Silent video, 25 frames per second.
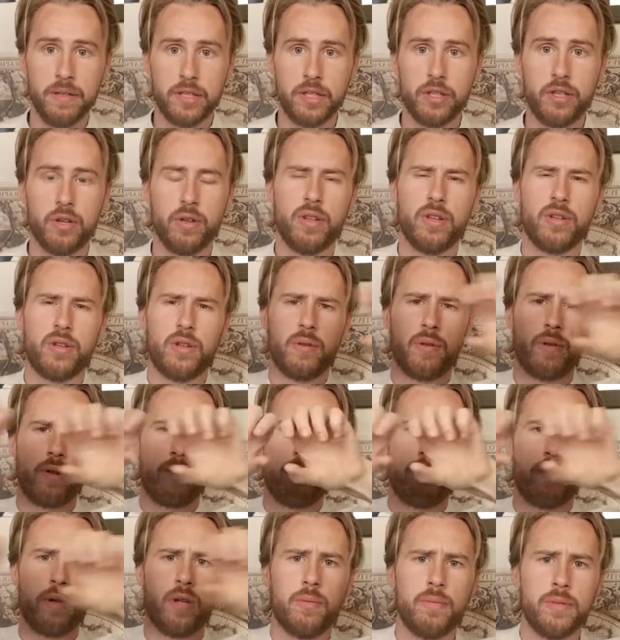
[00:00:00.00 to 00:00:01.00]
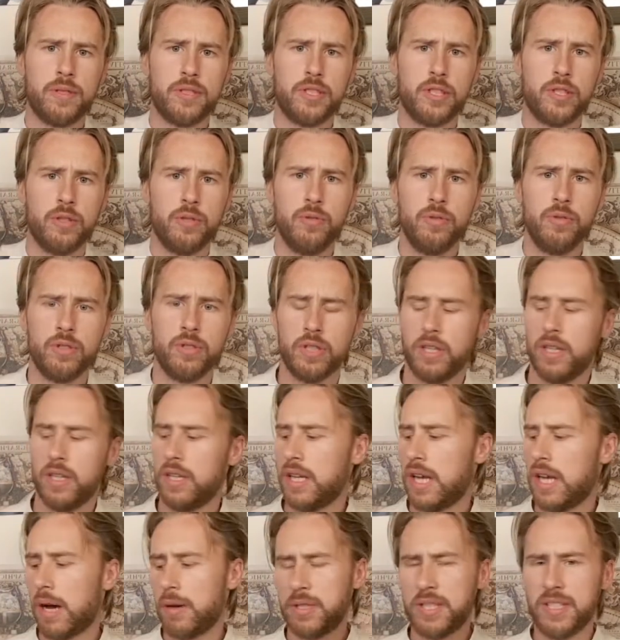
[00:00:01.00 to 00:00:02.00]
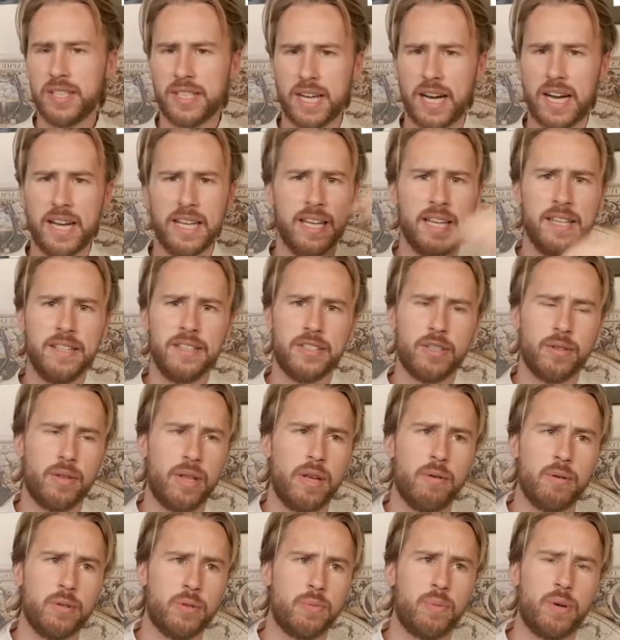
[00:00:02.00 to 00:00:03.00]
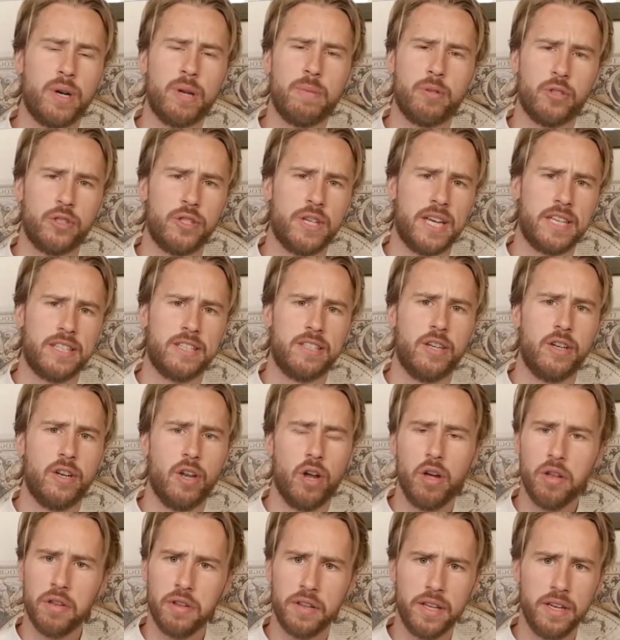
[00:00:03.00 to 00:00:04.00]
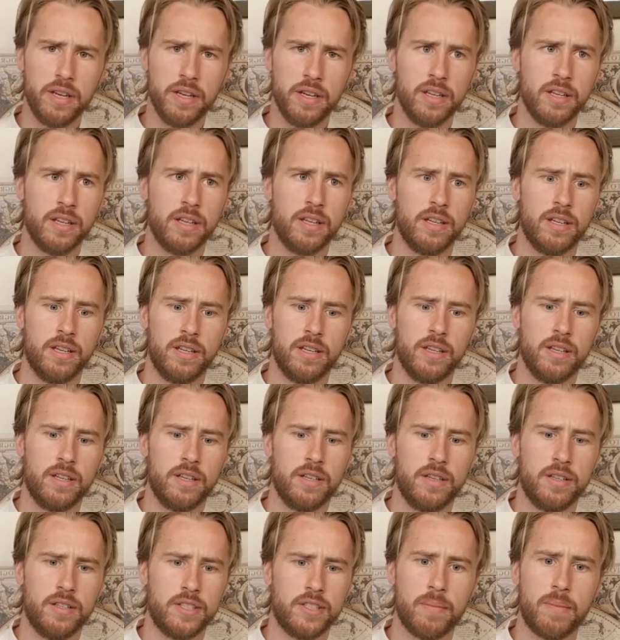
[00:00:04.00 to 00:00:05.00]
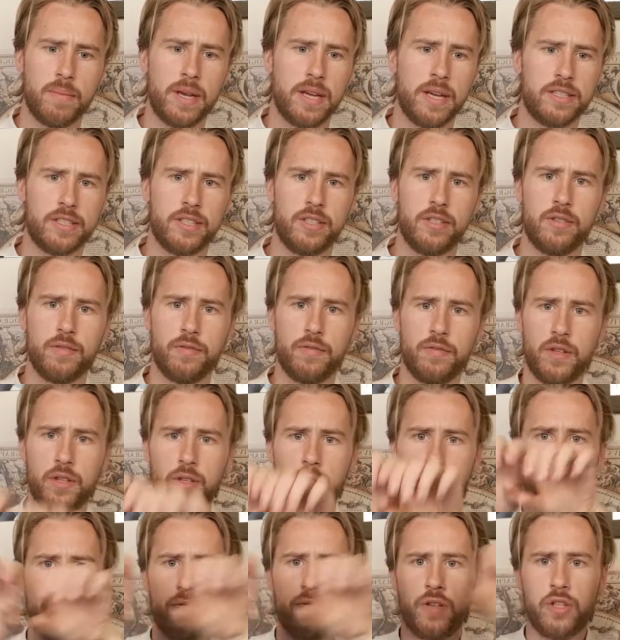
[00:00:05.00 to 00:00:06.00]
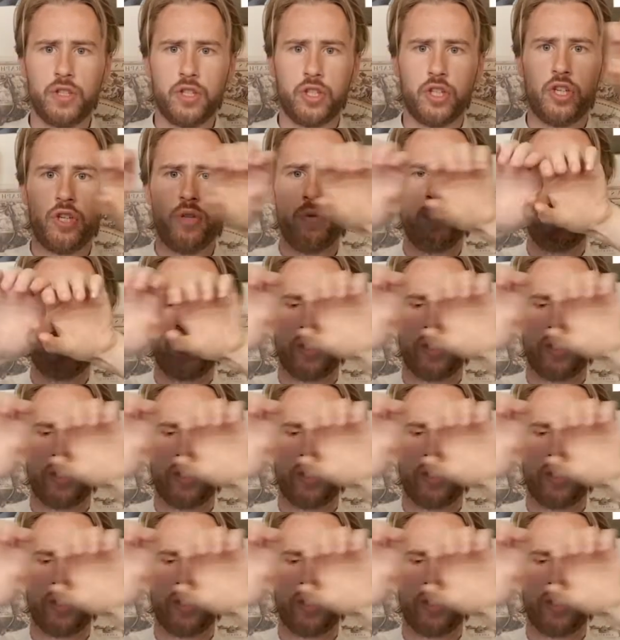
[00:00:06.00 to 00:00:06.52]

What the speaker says: Do you know that plumbers use? I was in Thailand, so there was pretty much next to nothing to make for the tube.